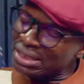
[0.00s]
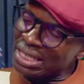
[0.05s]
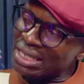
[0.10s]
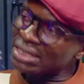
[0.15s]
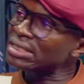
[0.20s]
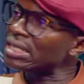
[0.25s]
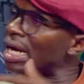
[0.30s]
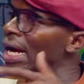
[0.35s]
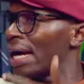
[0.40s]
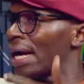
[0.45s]
and
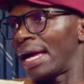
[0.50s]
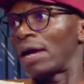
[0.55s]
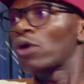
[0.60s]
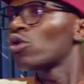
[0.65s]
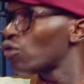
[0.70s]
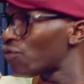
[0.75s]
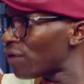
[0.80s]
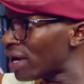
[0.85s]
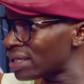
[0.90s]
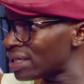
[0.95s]
that. I
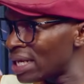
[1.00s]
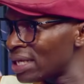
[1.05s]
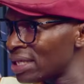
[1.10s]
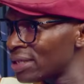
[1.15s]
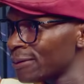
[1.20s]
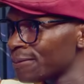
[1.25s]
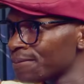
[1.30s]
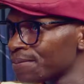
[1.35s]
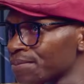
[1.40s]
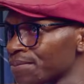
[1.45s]
couldn't find
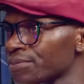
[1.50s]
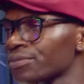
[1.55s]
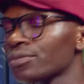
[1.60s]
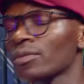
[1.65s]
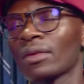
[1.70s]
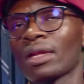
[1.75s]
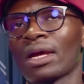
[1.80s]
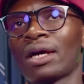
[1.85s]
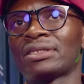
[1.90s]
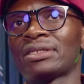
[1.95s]
anything.
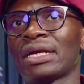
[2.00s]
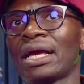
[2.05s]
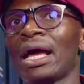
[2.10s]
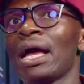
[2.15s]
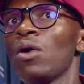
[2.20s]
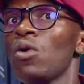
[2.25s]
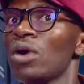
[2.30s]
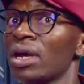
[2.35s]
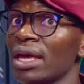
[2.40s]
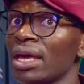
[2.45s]
I was
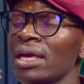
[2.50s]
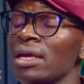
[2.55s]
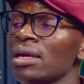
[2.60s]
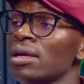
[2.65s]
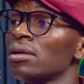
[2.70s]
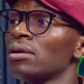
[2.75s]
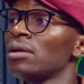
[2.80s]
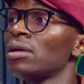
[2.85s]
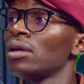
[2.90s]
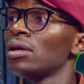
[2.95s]
like, okay.
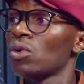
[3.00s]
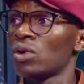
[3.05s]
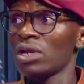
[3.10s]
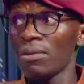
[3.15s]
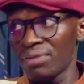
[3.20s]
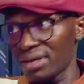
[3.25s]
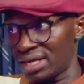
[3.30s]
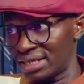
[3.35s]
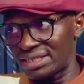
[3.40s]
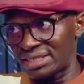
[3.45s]

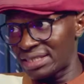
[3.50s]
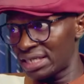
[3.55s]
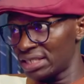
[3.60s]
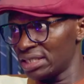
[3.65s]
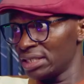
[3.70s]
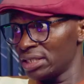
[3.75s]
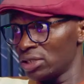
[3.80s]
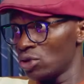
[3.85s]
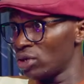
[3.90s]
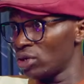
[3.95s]
Couldn't be
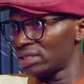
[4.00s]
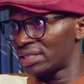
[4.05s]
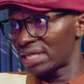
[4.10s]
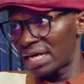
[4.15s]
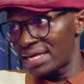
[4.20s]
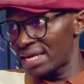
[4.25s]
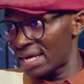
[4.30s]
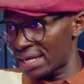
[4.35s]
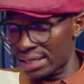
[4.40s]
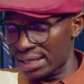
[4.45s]
Sinachi. No, it's
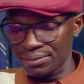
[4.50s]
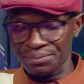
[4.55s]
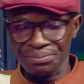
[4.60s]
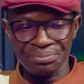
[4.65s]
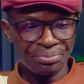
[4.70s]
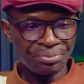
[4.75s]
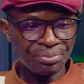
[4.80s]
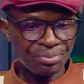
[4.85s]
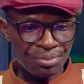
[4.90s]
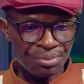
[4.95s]
a
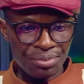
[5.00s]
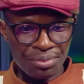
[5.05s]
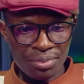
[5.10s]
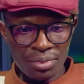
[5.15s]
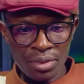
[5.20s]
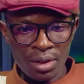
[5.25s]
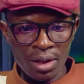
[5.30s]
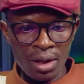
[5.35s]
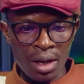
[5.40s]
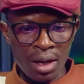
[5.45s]

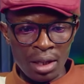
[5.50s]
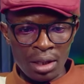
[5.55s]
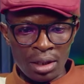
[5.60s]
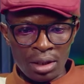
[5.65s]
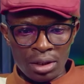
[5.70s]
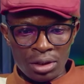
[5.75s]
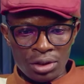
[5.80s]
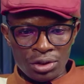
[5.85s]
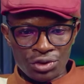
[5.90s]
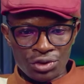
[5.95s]

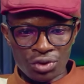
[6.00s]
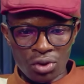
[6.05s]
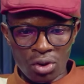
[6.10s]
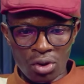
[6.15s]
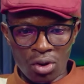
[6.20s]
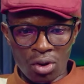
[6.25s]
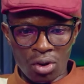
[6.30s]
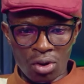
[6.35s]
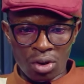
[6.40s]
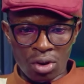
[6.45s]

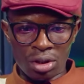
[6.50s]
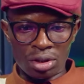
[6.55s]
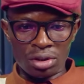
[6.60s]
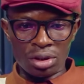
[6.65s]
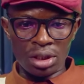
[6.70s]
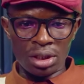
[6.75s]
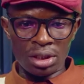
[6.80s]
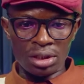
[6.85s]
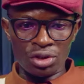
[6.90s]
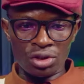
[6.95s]
so
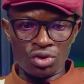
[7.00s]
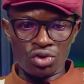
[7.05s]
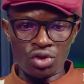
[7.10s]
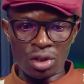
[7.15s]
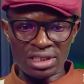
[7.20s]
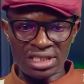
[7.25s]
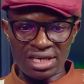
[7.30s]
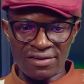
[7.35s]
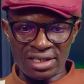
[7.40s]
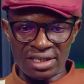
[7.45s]

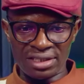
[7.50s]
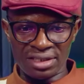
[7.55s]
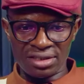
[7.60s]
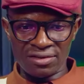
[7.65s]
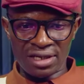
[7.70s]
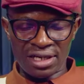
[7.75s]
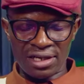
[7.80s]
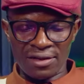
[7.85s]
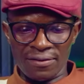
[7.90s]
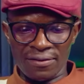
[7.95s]
Dr.
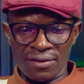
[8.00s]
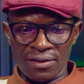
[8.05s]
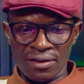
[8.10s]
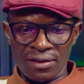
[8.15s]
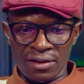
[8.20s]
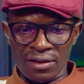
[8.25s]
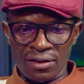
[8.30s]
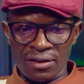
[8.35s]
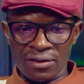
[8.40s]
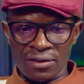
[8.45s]
Waziwa,
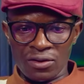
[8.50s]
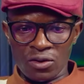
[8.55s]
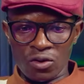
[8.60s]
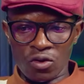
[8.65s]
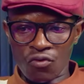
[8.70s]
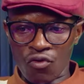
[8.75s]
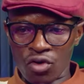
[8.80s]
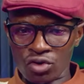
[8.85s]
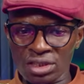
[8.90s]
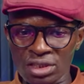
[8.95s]

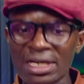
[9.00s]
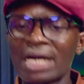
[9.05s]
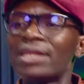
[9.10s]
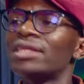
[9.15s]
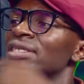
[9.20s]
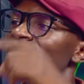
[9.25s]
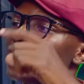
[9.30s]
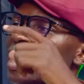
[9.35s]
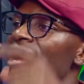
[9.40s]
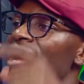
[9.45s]

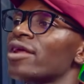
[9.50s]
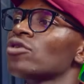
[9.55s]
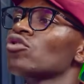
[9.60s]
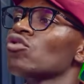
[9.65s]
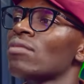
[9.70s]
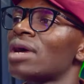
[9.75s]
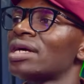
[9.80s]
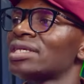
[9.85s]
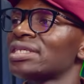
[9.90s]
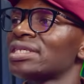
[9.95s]
this guy I talk
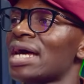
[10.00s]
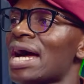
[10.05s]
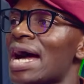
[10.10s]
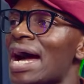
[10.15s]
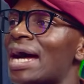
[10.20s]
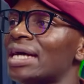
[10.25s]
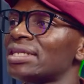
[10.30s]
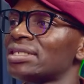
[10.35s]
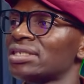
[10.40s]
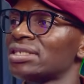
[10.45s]
about
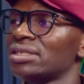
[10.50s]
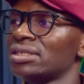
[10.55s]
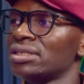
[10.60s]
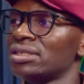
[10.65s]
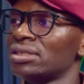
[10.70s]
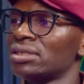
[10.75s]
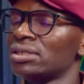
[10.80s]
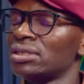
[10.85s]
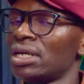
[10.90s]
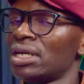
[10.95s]
art.
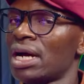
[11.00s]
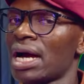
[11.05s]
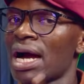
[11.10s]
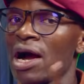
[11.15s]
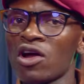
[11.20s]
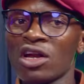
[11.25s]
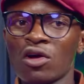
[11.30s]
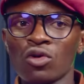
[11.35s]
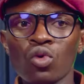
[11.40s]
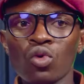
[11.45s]

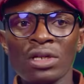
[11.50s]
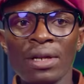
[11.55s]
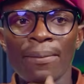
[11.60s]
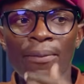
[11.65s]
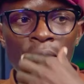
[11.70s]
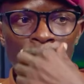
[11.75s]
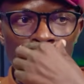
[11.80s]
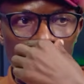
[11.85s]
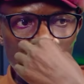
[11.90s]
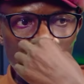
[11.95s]
I want to
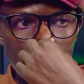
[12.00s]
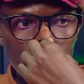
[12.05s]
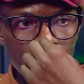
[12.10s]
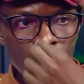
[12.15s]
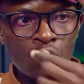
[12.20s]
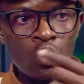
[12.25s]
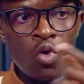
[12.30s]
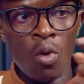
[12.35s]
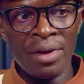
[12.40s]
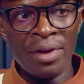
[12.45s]

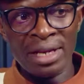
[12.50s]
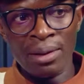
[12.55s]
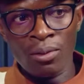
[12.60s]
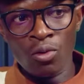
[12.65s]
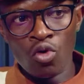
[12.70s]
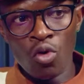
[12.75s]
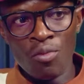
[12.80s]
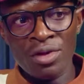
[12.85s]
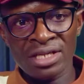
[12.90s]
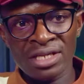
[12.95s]

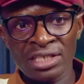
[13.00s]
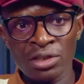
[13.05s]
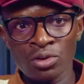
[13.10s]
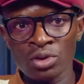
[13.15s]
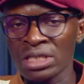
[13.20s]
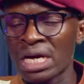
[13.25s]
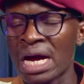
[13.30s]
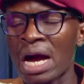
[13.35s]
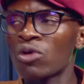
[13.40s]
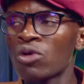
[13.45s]
comment section.
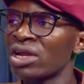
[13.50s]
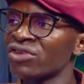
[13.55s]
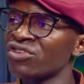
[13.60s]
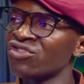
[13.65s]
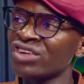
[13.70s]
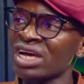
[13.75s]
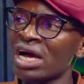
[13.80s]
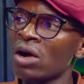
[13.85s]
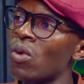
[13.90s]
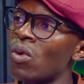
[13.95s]
I want
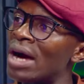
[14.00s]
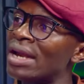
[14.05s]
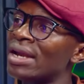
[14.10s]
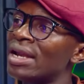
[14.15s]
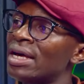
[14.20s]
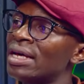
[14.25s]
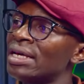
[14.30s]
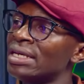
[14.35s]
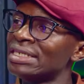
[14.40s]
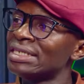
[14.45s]
to
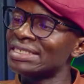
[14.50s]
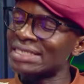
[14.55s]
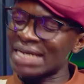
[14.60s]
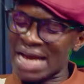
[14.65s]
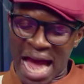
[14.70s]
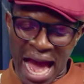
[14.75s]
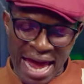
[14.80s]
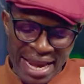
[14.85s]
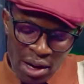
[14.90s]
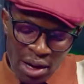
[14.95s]

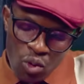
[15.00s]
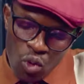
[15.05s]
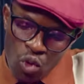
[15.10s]
saka ada